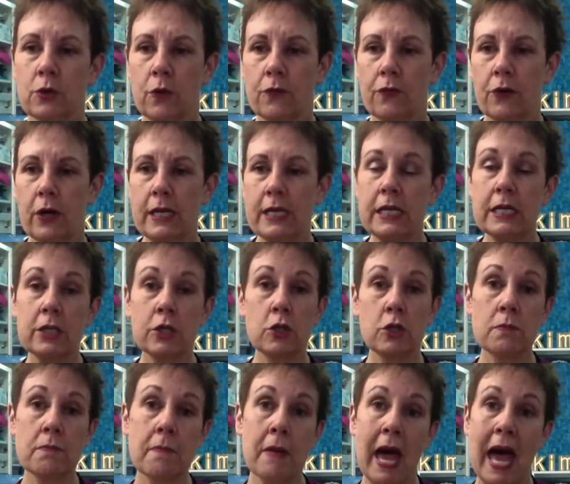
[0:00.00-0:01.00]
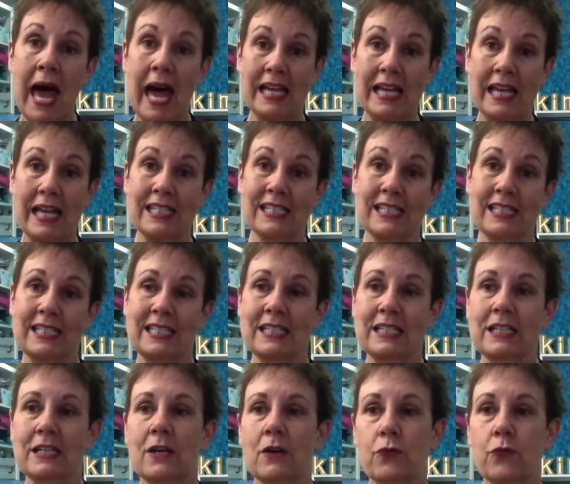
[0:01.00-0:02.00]
So, if I need a new mat
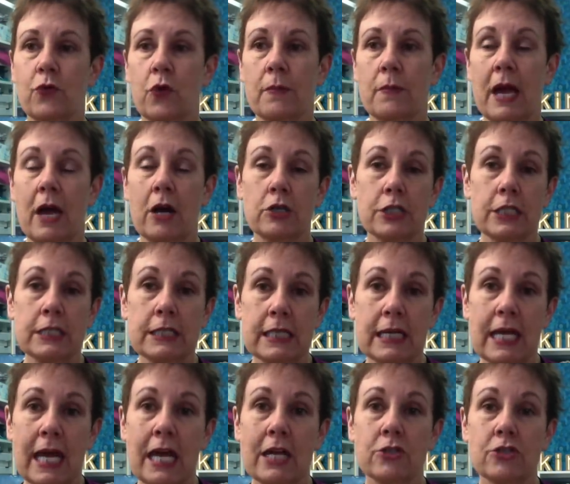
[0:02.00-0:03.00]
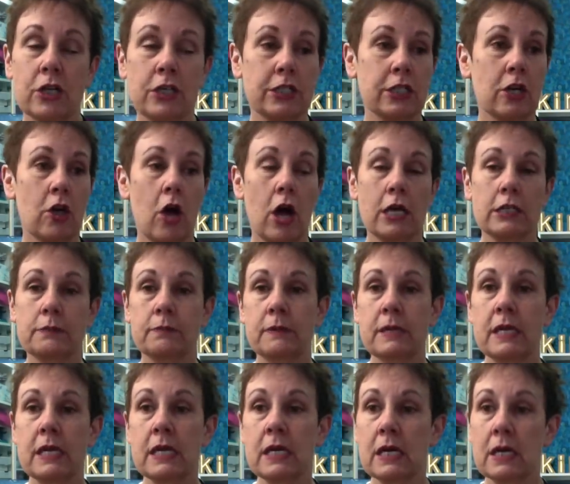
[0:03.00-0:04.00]
for my artistic edge, does it cost
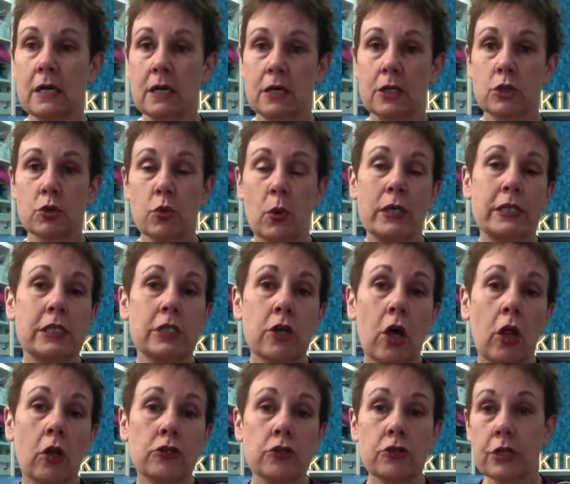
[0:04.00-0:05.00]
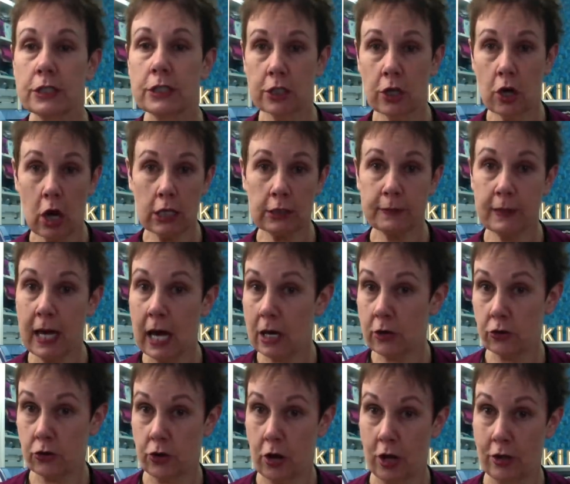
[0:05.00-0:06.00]
me $20 or does it cost me
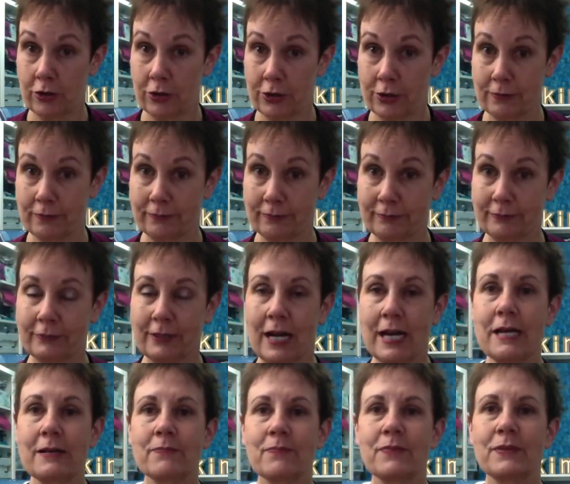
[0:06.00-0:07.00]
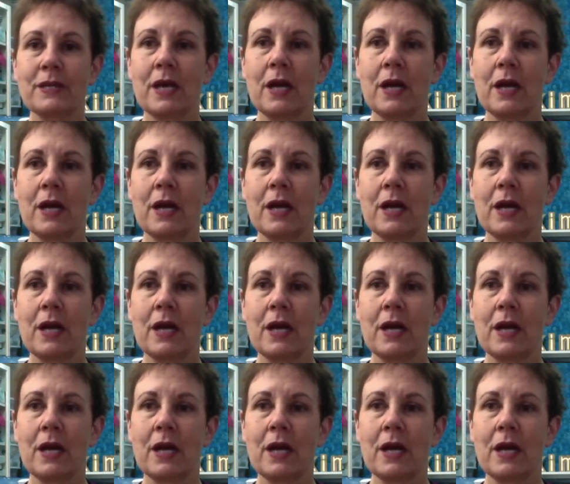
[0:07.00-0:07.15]
$100, right?